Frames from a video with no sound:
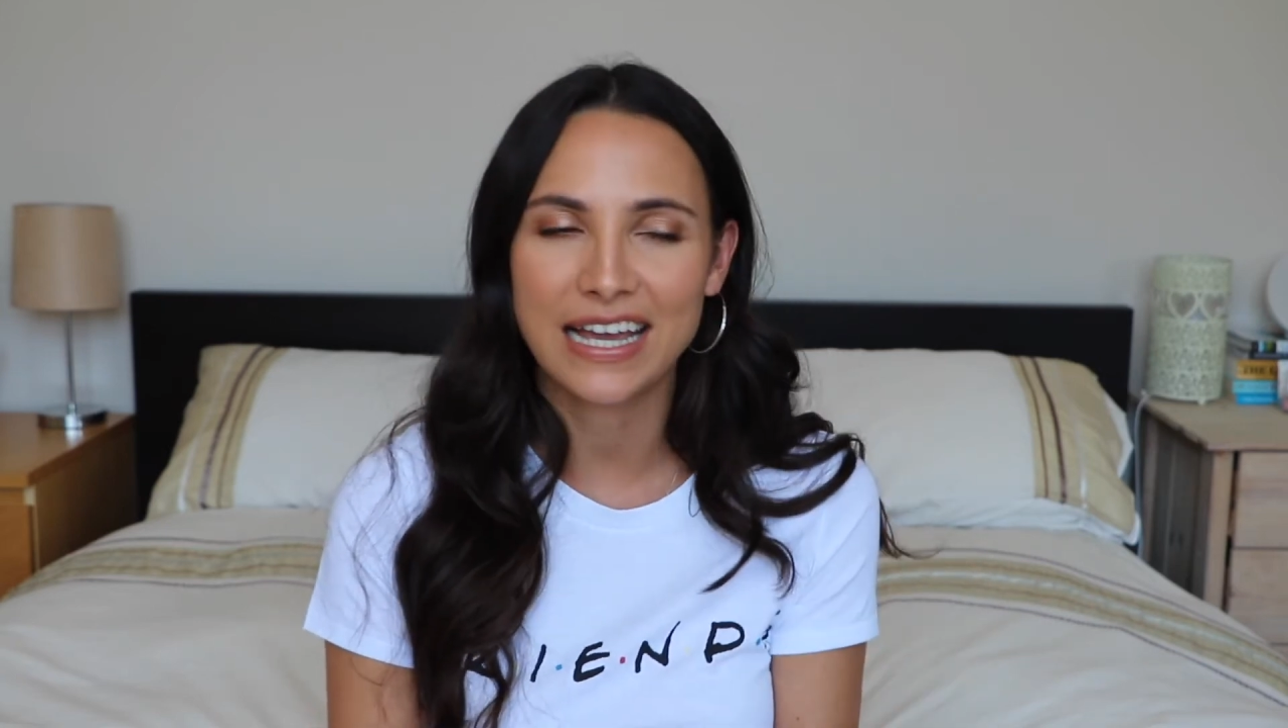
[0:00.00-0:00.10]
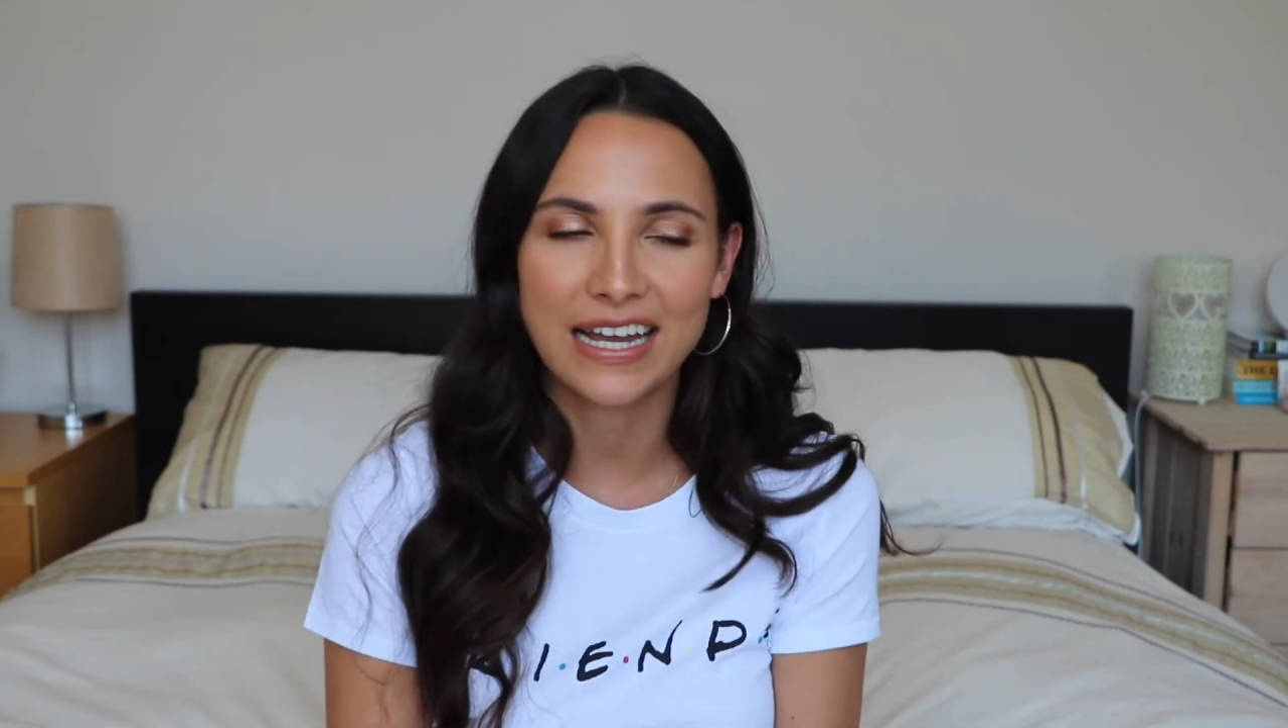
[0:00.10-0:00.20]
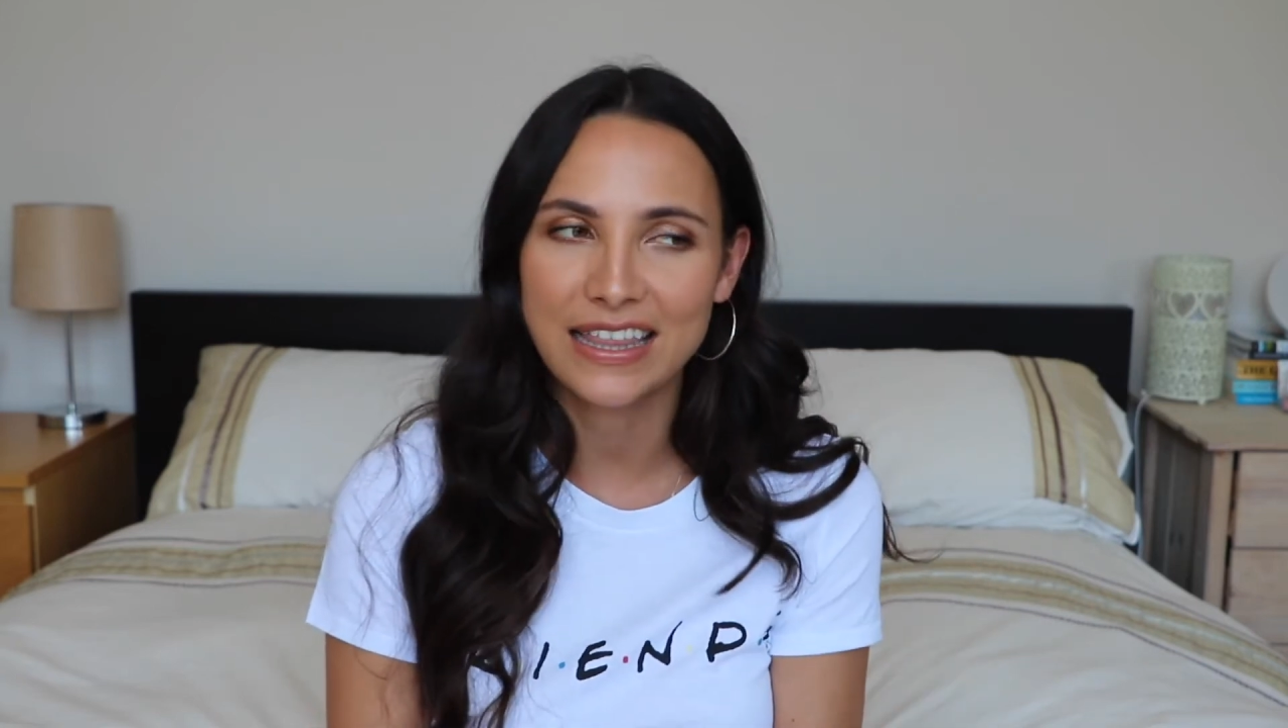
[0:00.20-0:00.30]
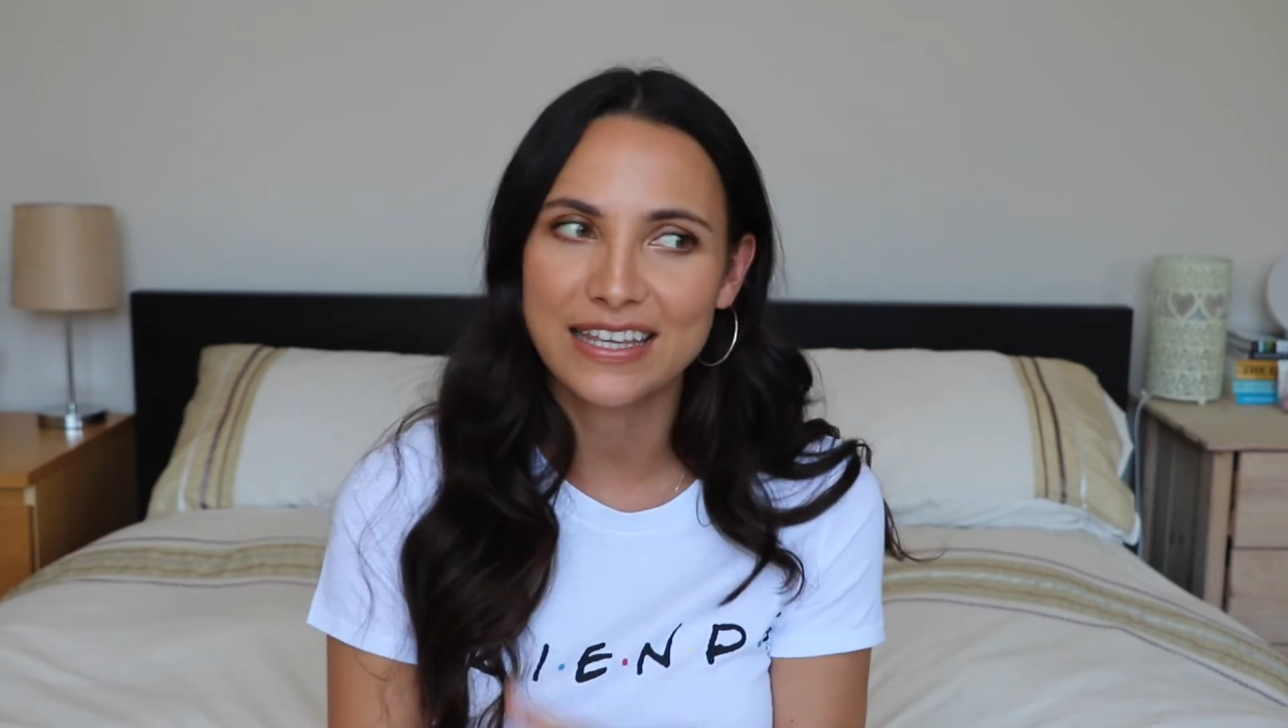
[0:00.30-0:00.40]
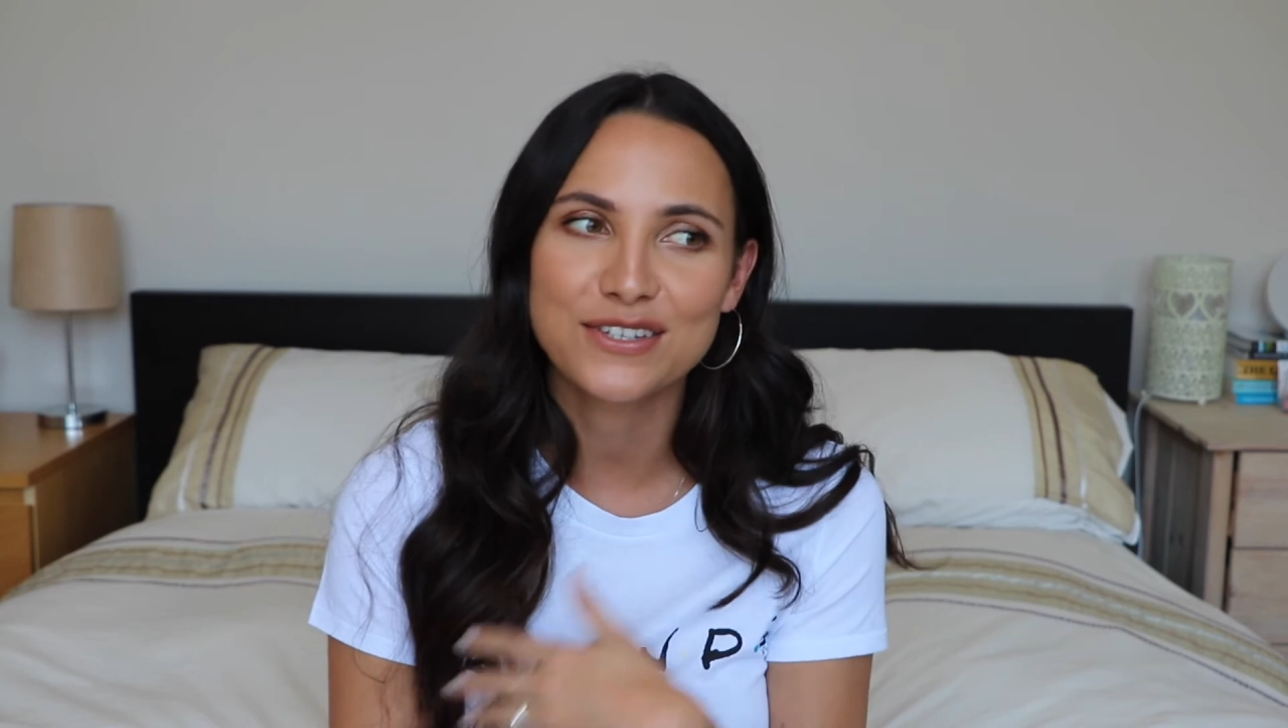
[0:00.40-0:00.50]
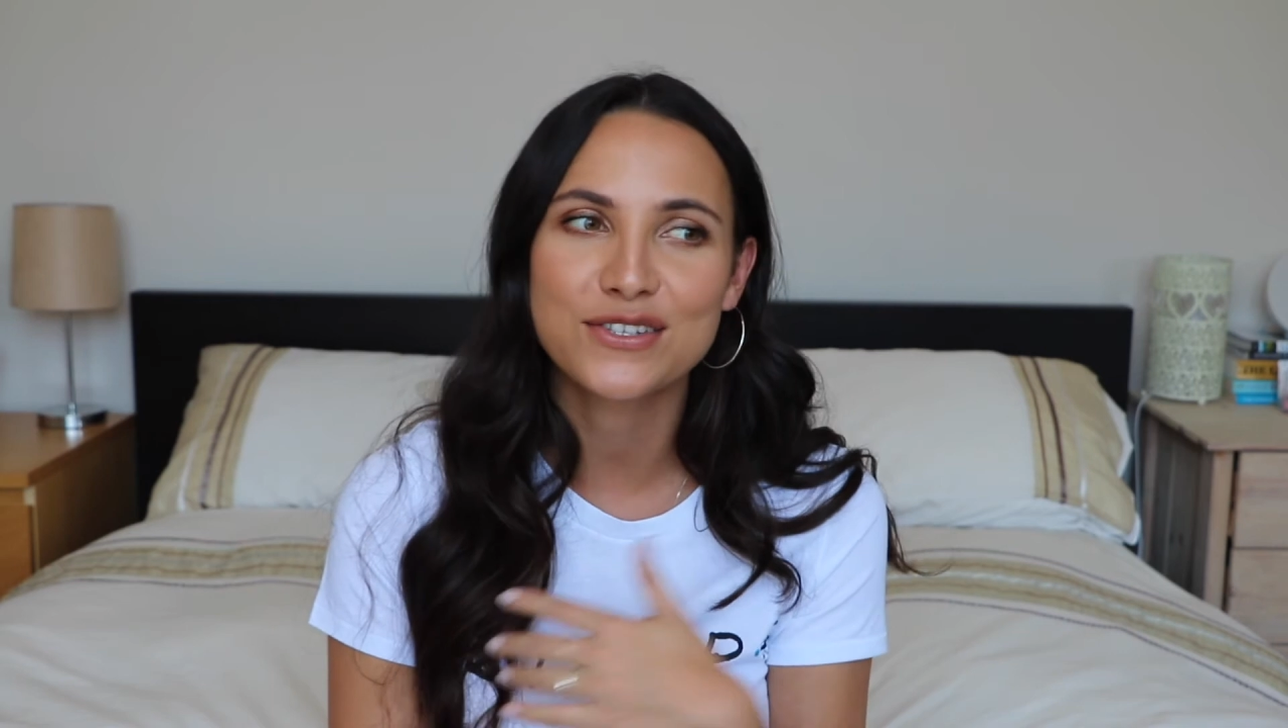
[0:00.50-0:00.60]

that kind of thing.